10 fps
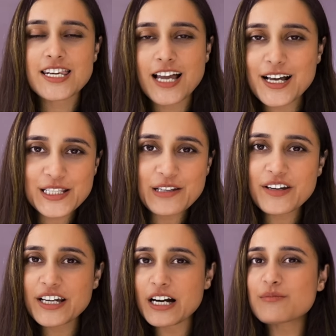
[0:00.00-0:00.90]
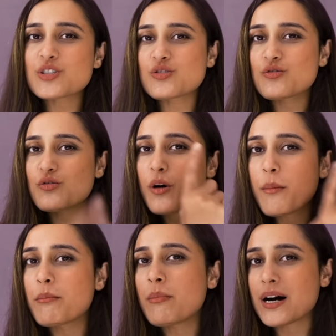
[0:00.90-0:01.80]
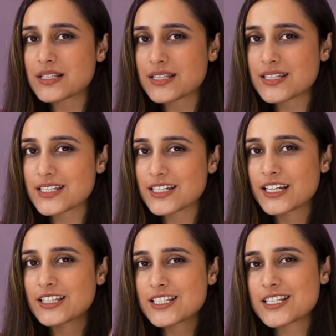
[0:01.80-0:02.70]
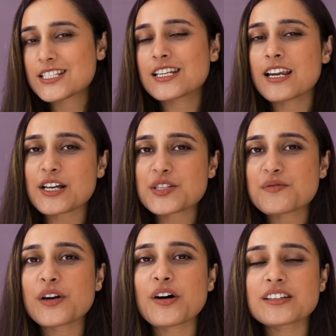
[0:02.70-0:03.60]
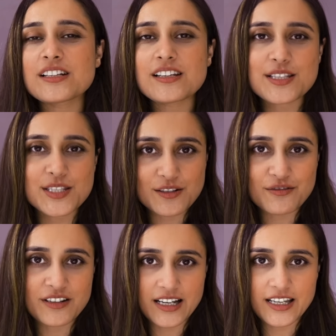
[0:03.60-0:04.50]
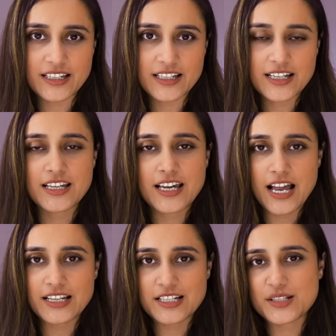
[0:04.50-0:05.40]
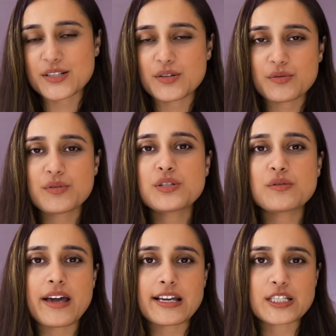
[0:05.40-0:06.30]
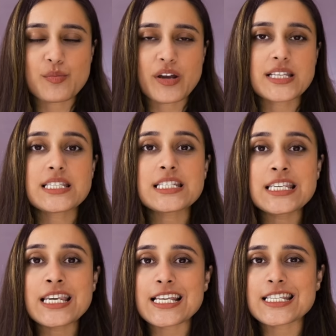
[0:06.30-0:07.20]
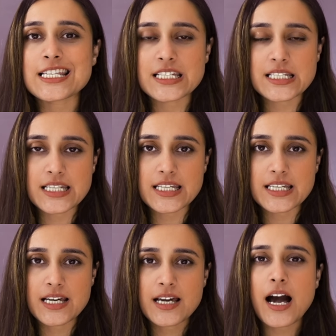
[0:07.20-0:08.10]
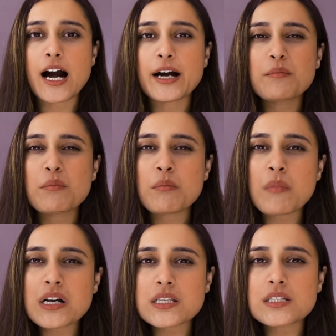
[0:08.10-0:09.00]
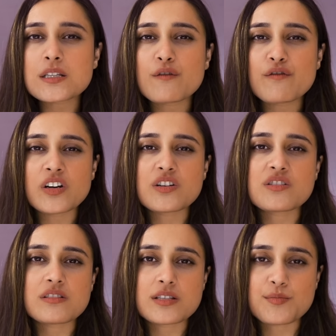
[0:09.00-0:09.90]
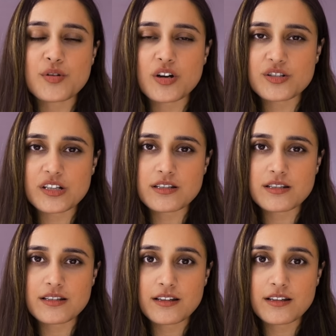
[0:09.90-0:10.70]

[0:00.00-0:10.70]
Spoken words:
lastly, we come to must. This is the last one on the list of 9 and it is used to express necessity. I must finish this project.